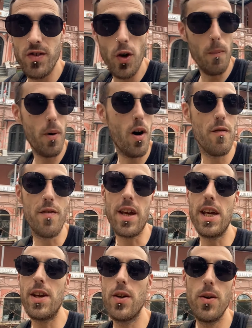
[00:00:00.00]
not part of the
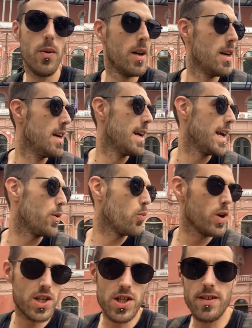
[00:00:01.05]
EU, it
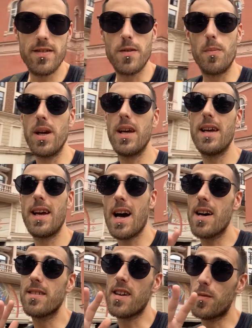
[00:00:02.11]
wishes to be, it
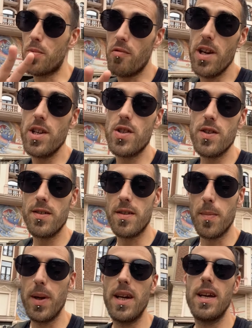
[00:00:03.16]
has aspirations to
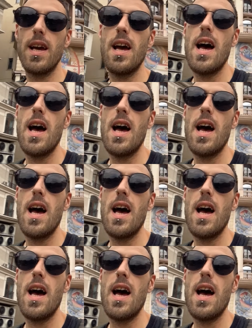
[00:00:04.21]
be.